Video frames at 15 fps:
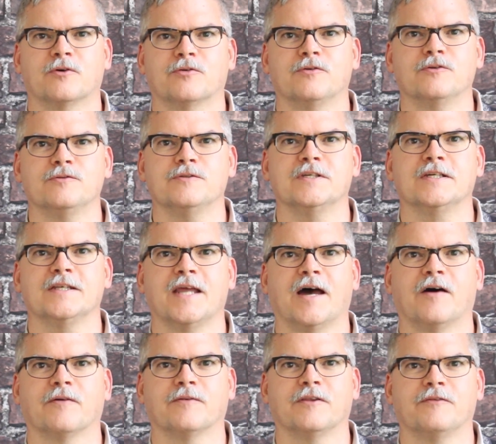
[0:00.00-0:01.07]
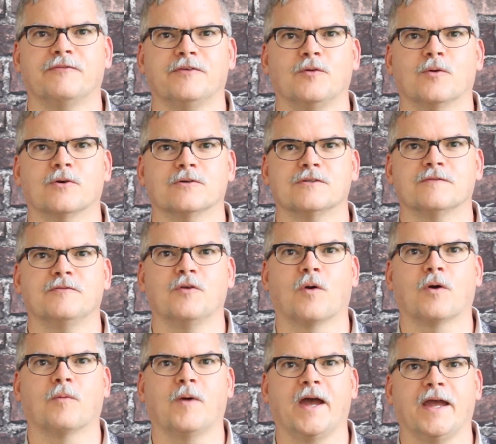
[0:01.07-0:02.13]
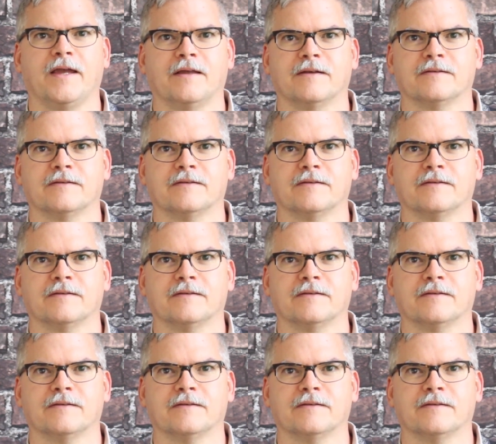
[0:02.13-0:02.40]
cruising down the fjords of Norway